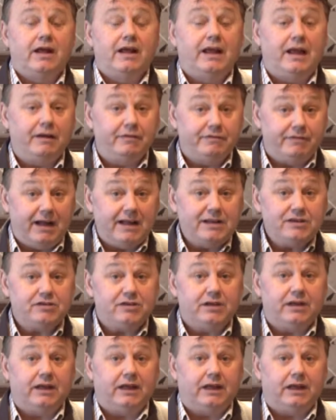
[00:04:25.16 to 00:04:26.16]

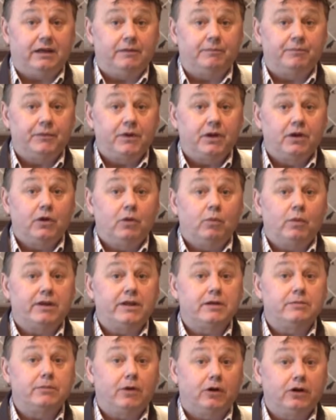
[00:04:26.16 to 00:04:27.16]
Eventually, when
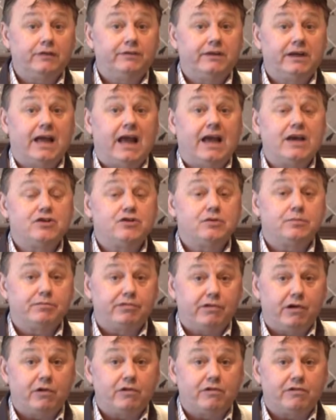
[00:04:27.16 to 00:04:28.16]
the modification
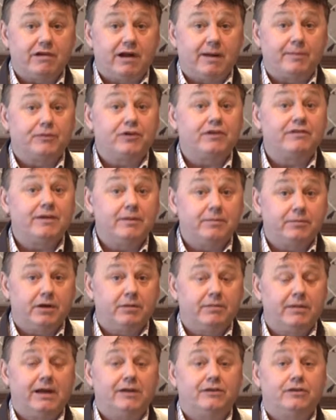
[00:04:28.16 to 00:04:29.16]
programs are
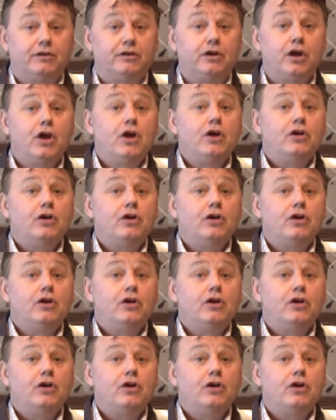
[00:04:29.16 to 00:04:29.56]
implemented,